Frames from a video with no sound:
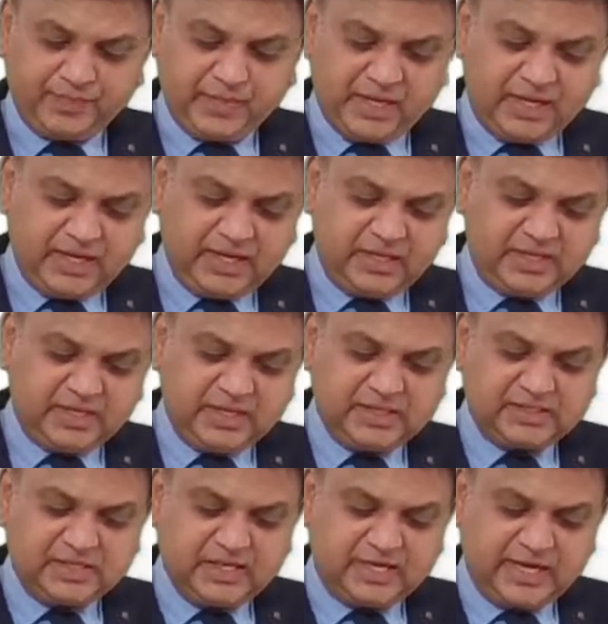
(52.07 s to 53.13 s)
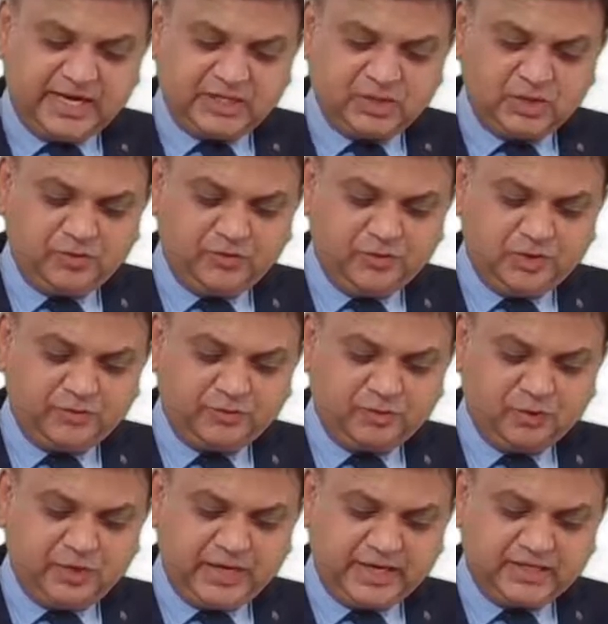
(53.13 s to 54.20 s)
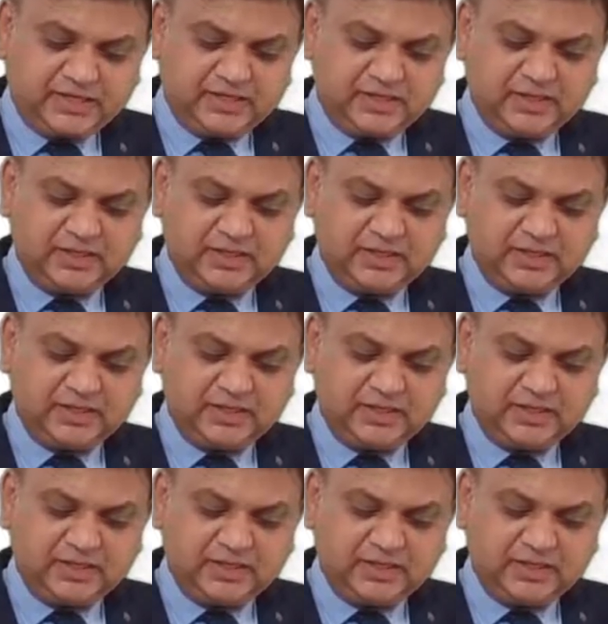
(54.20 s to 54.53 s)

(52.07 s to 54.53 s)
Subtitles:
Again there is a cash outflow of 2 lakhs,